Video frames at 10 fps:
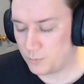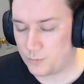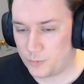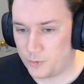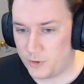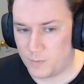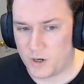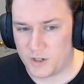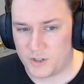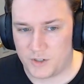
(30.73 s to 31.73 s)
Pretty
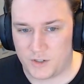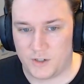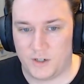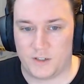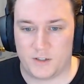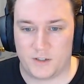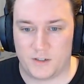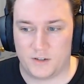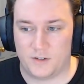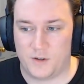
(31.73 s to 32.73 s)
much,
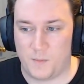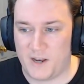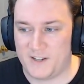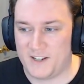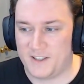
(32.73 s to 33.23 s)
it's cementing